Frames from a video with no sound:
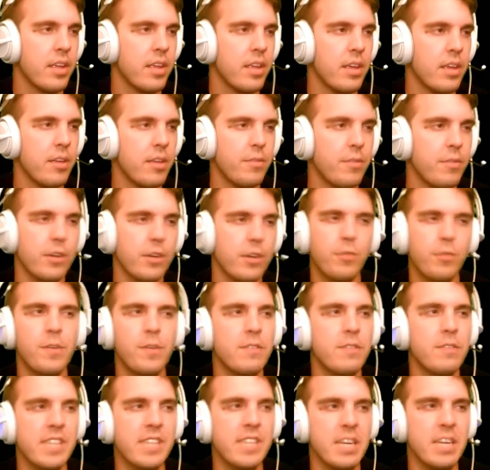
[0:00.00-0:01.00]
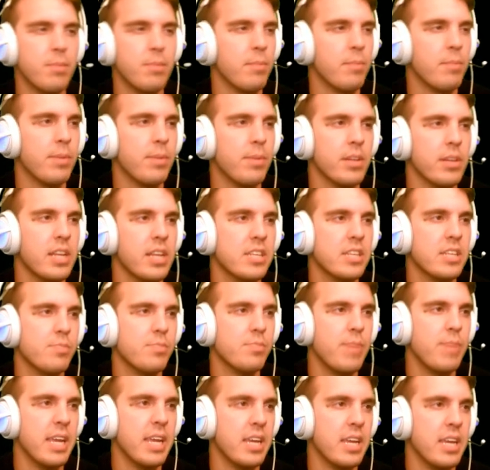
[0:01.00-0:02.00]
Figure 15, but let's
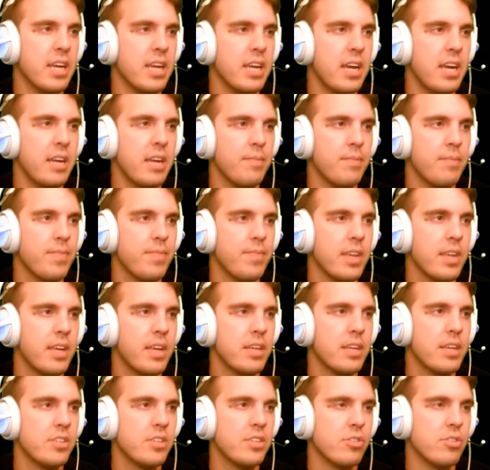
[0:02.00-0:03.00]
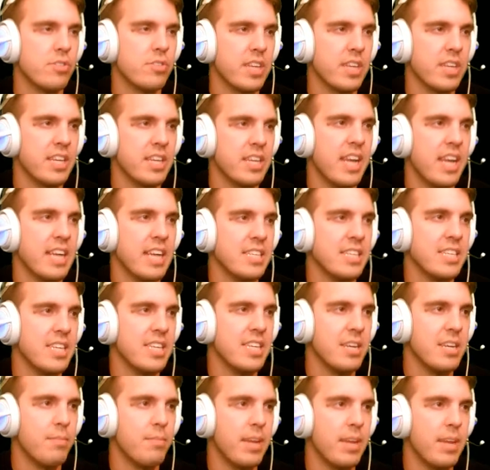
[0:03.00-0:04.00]
make it so it's like
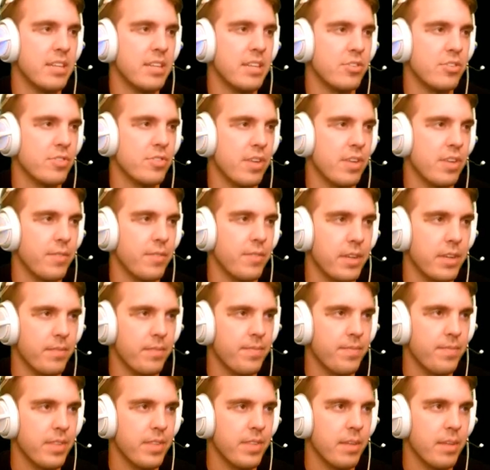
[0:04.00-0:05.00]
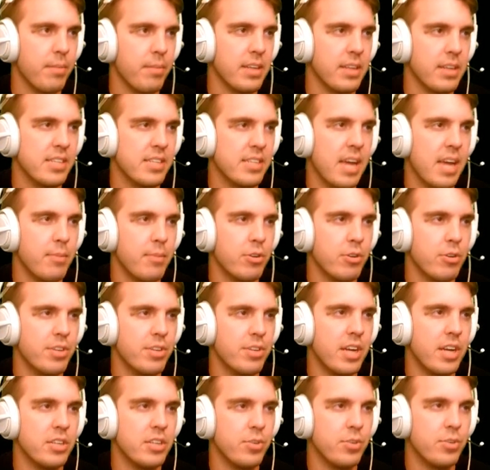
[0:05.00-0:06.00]
19 minutes or something by the time you're
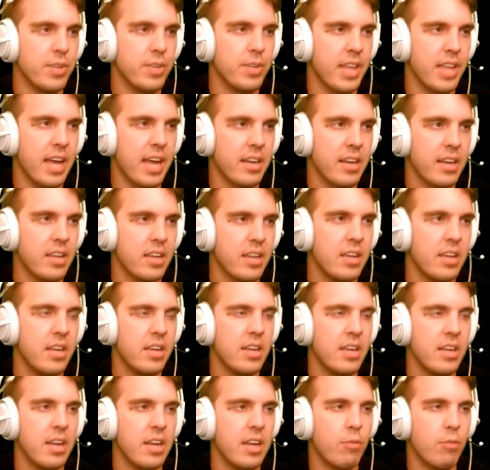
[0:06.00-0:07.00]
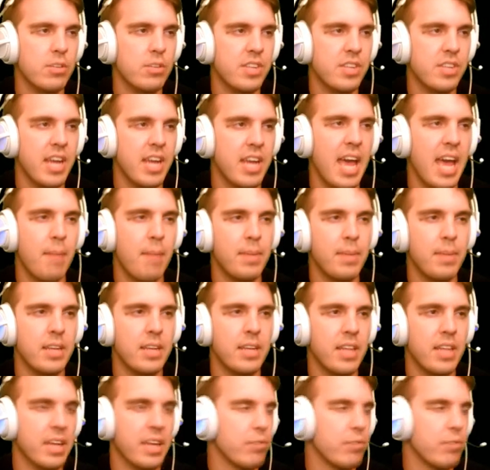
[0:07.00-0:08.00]
done doing that. Now, what's going to happen
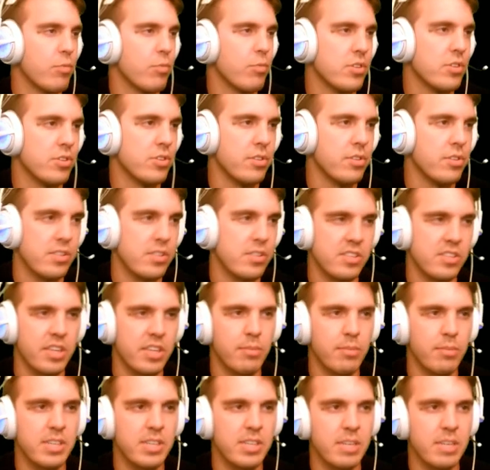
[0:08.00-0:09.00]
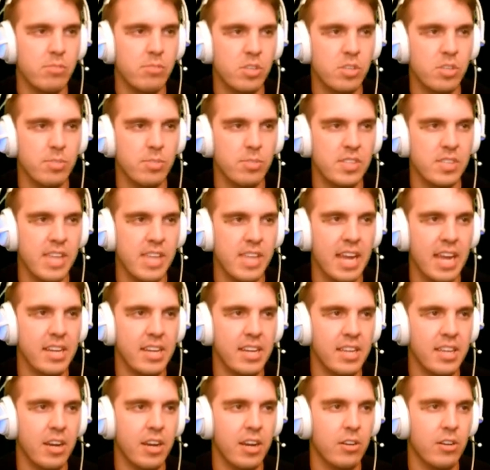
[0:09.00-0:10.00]
like once you do this? Is the enemy team just going to be standing
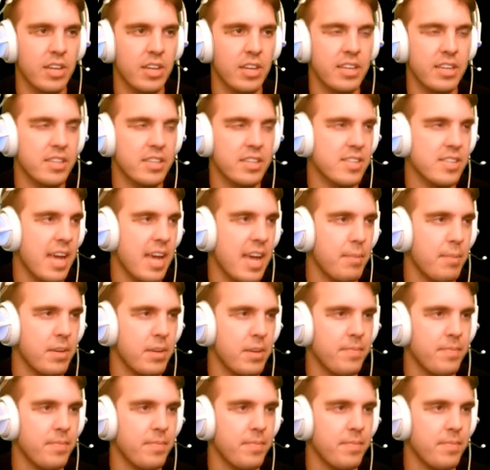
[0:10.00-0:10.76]
there letting this happen?